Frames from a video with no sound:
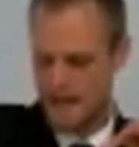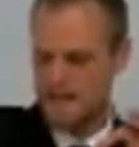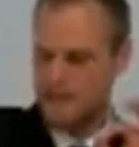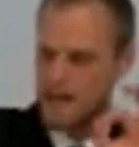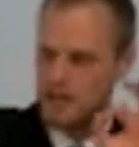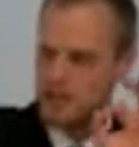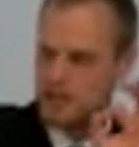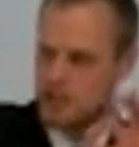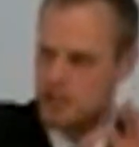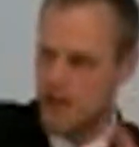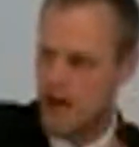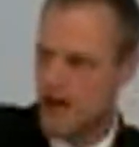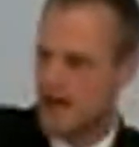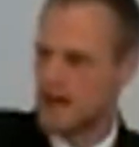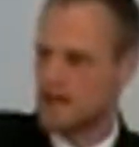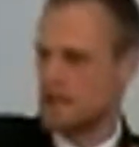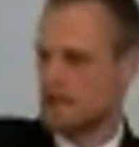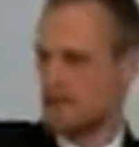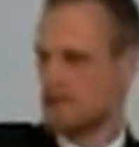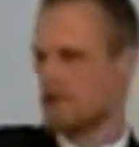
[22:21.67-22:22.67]
that
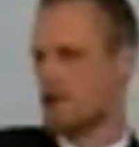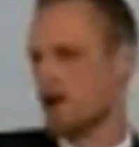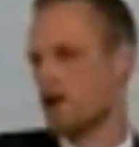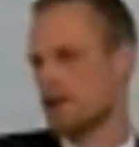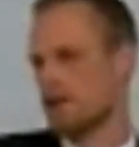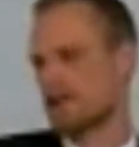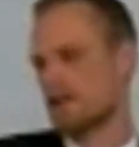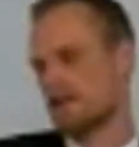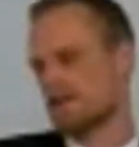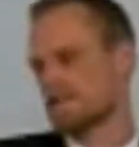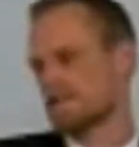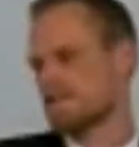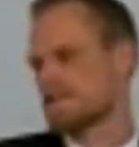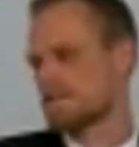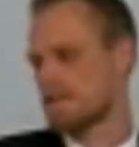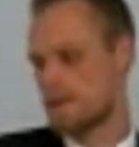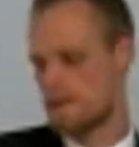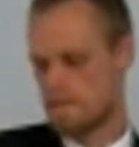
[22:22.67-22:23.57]
shine in the darkness,